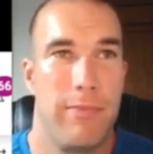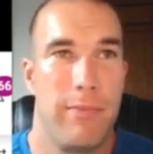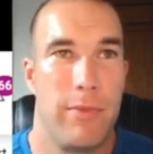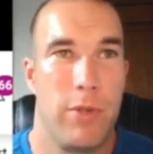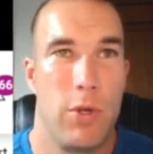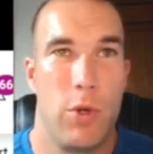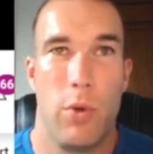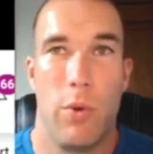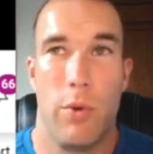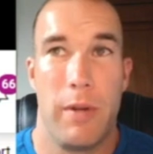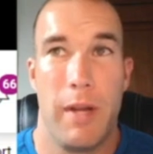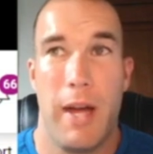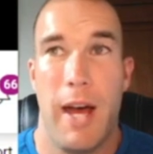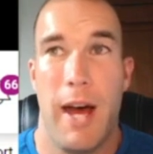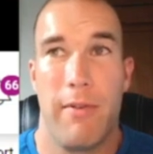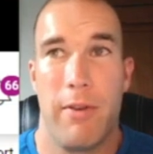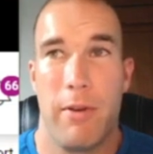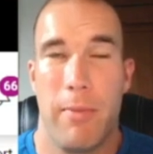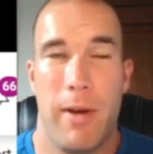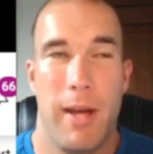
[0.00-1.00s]
cool to
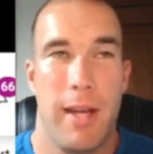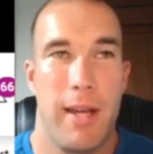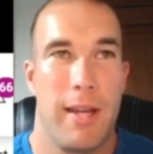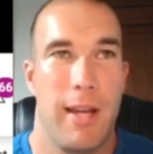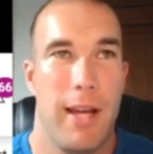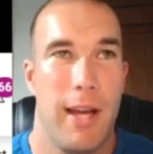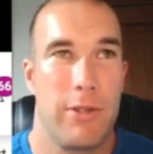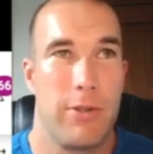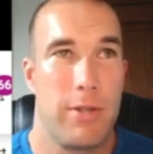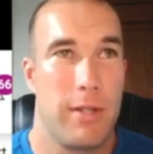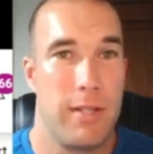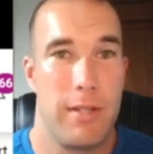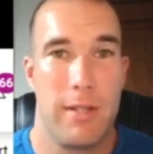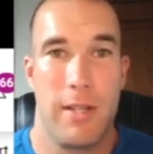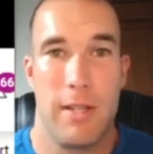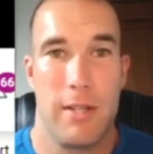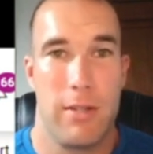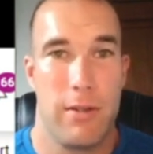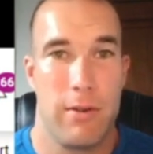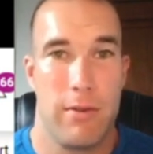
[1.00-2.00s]
have on my account. So
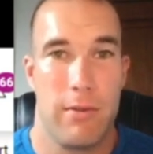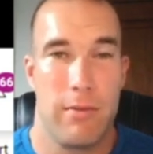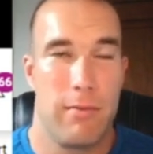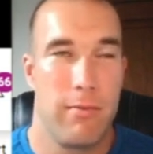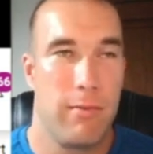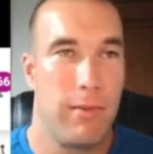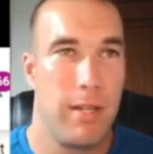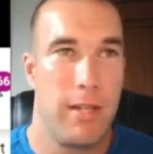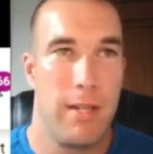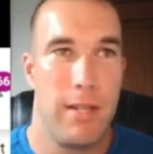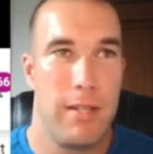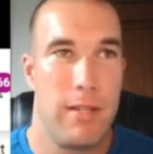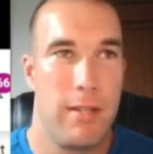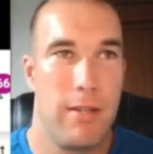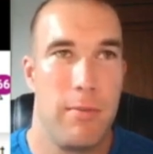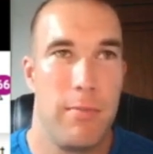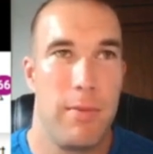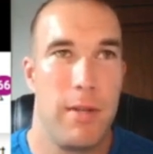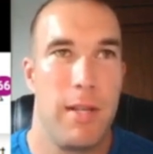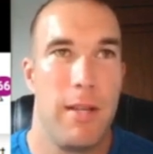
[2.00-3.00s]
these
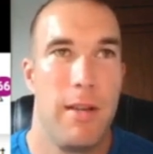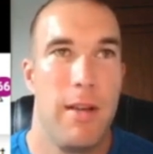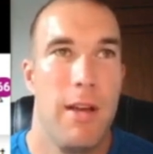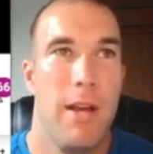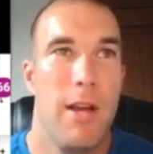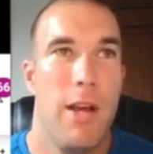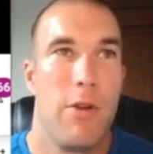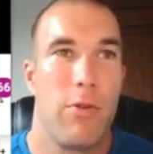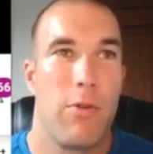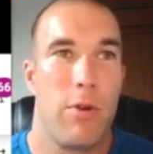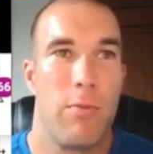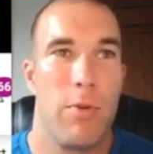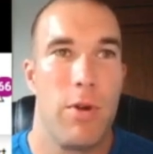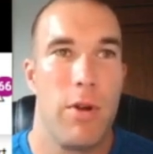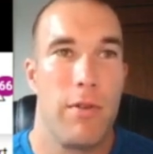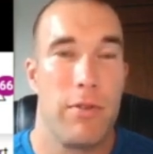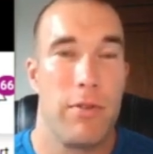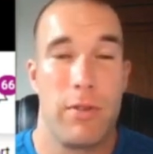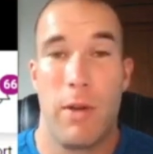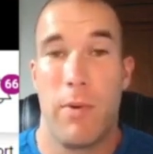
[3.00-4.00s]
need to be
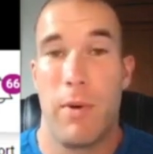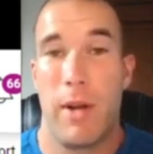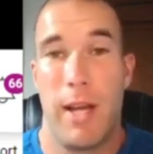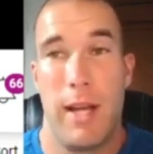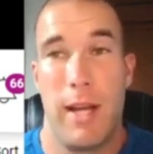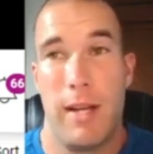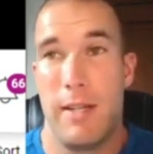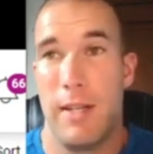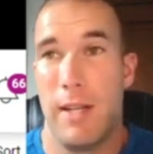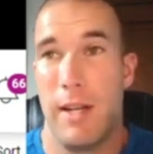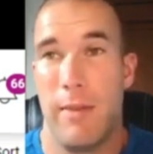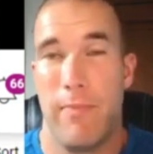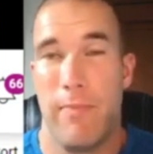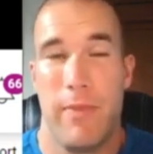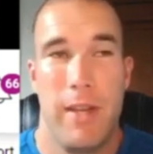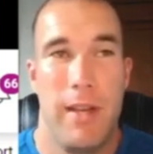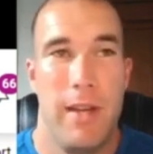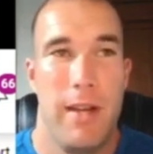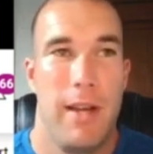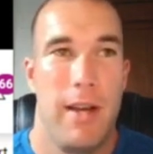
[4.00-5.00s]
removed. So they went ahead and did
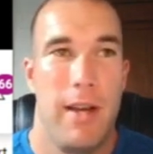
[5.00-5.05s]
it.